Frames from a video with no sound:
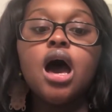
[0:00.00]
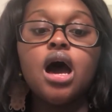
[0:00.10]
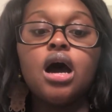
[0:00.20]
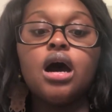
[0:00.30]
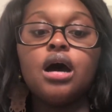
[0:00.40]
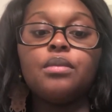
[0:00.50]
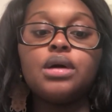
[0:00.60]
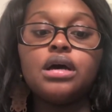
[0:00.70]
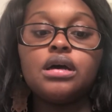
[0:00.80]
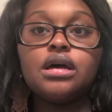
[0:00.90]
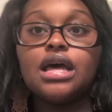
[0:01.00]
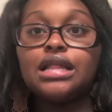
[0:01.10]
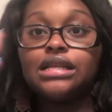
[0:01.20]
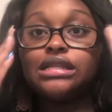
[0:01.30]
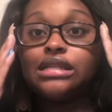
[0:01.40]
And
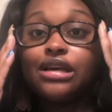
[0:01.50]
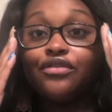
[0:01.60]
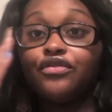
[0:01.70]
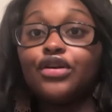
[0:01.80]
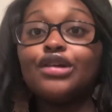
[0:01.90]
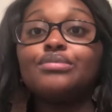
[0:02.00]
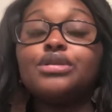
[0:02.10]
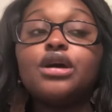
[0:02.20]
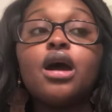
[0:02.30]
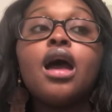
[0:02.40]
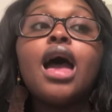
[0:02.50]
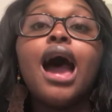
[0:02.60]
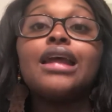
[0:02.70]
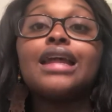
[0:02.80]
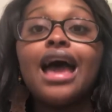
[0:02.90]
this is confirmed.
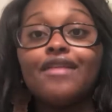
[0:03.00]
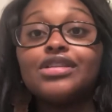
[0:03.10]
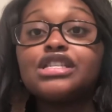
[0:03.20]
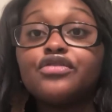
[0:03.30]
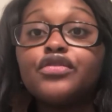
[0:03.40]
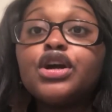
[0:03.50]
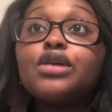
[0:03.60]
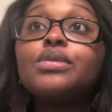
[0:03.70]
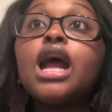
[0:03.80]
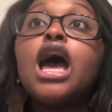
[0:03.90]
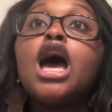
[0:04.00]
How did I have this confirmed?